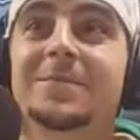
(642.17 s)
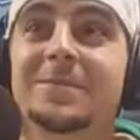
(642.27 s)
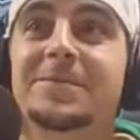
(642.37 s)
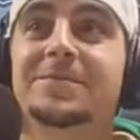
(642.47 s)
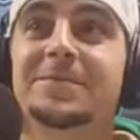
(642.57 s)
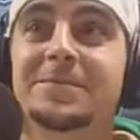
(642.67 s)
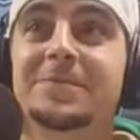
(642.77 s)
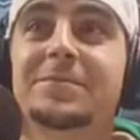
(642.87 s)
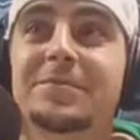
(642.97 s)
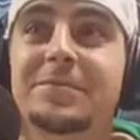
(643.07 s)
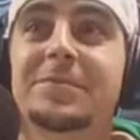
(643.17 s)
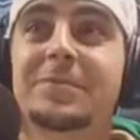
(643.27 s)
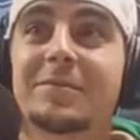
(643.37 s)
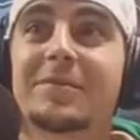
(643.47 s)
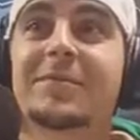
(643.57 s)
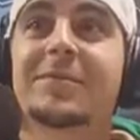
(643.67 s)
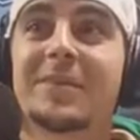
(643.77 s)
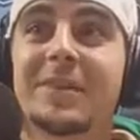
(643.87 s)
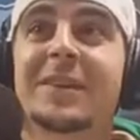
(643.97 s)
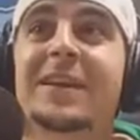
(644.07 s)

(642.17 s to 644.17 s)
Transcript: And he showed he's got some touch too.